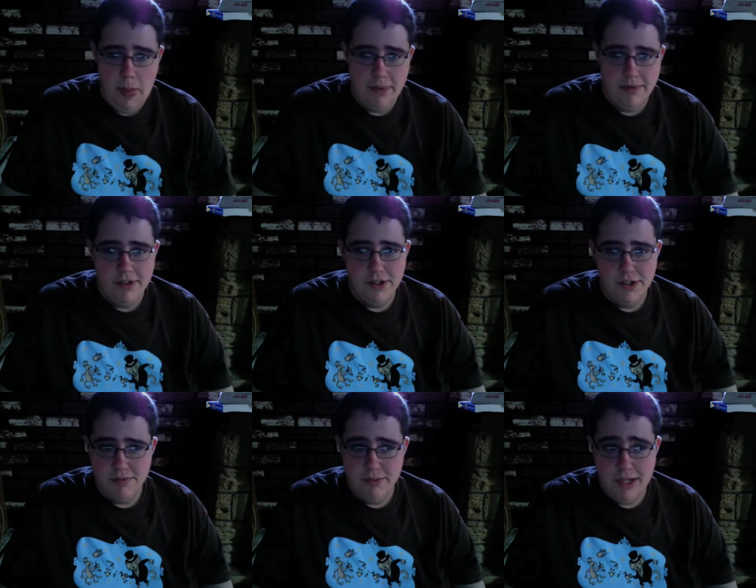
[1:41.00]

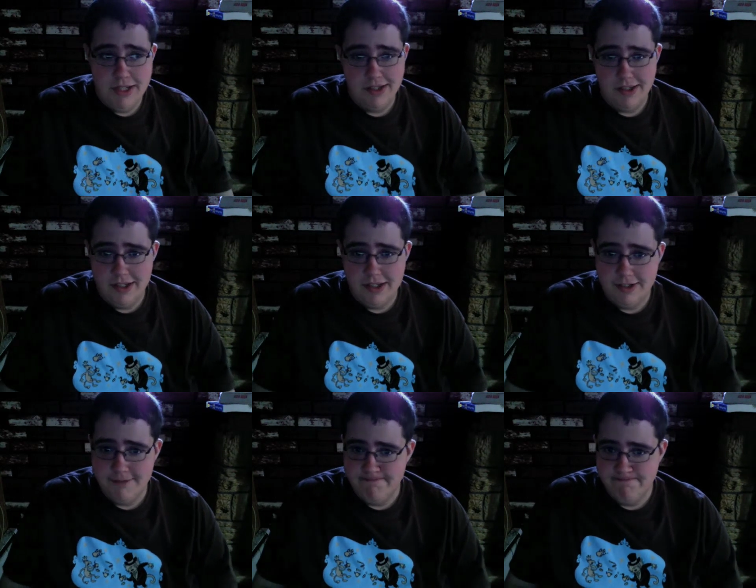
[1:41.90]
you're basically
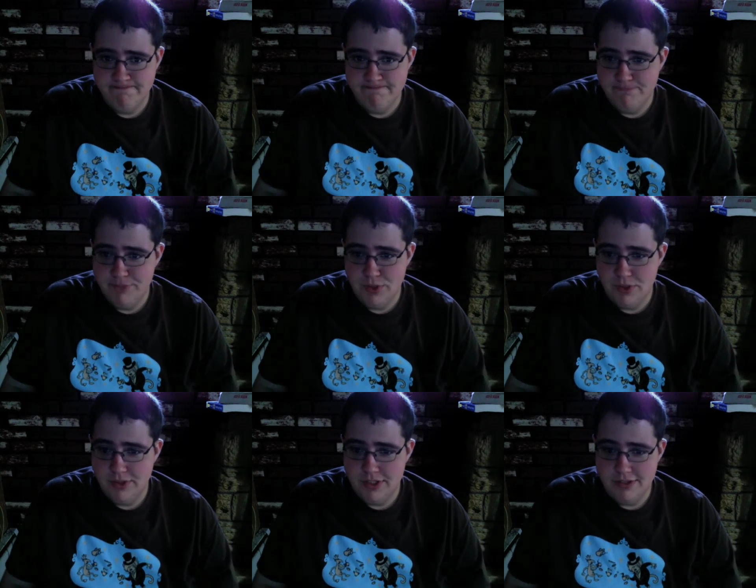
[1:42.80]
sort
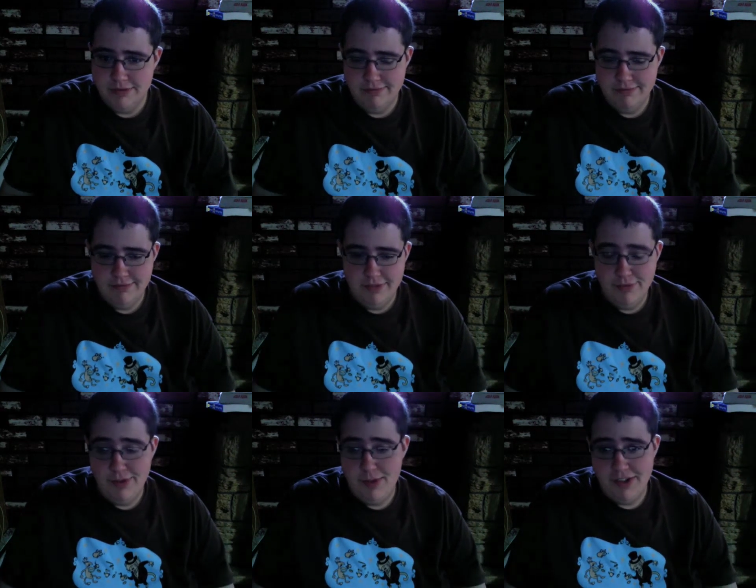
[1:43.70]
of a
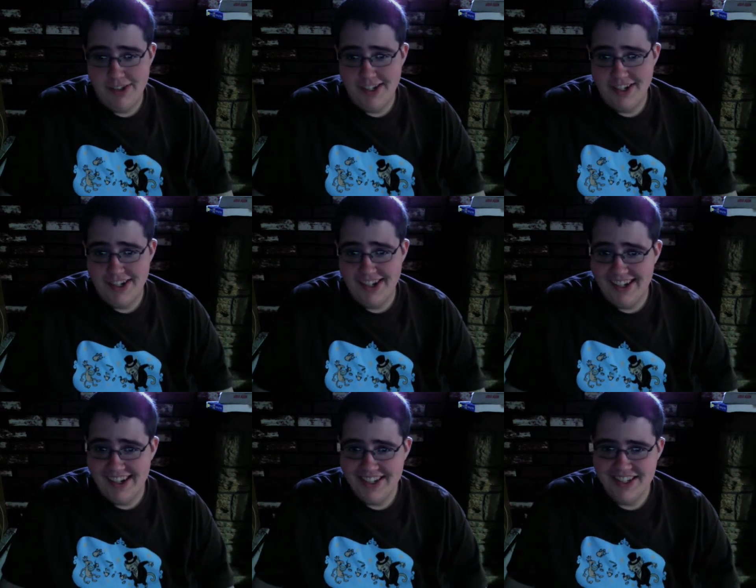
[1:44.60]
female ninja, I
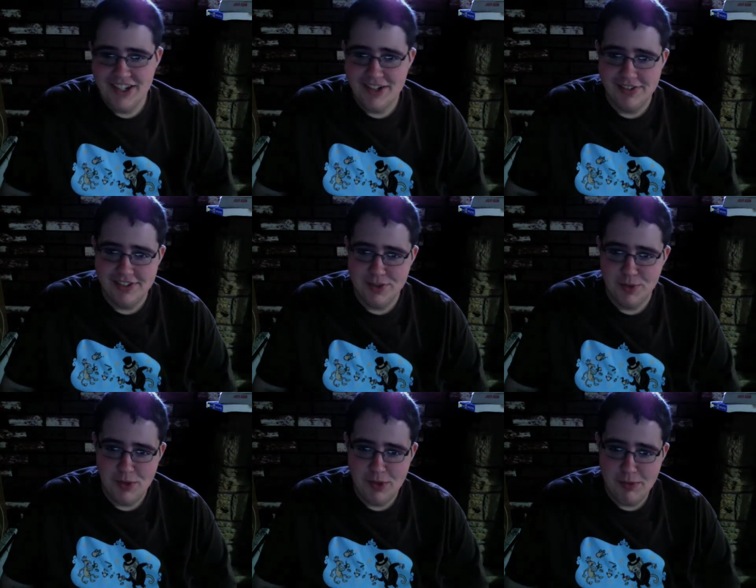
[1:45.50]
guess. You have a
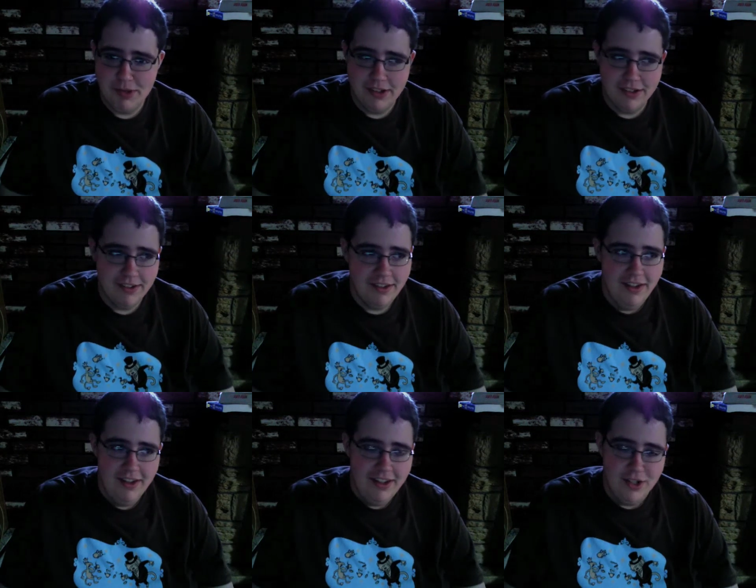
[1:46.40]
sweet weapon and
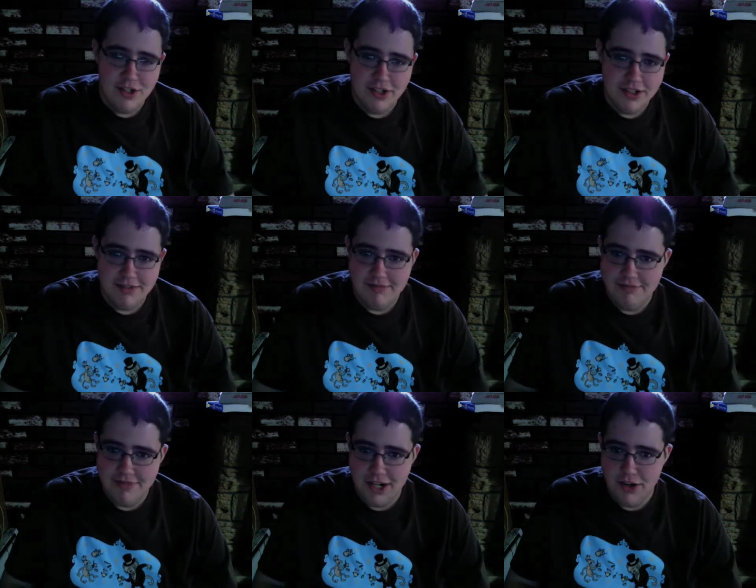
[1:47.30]
you just
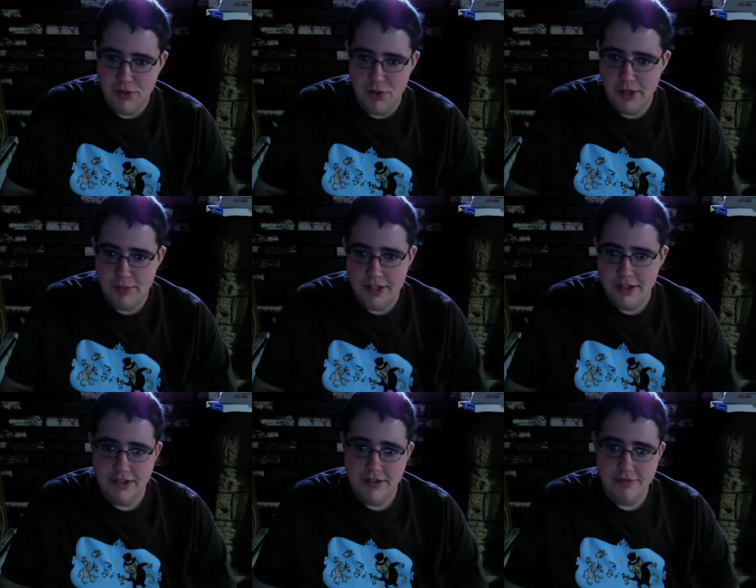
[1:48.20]
tear through
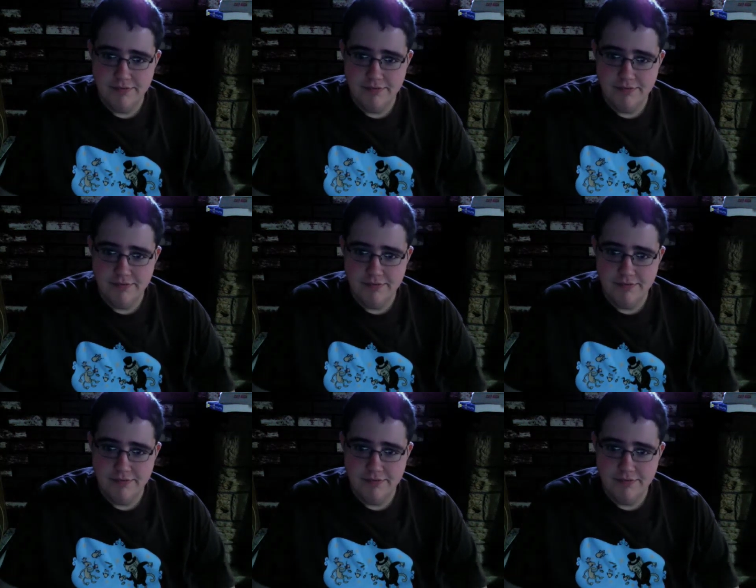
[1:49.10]
enemies and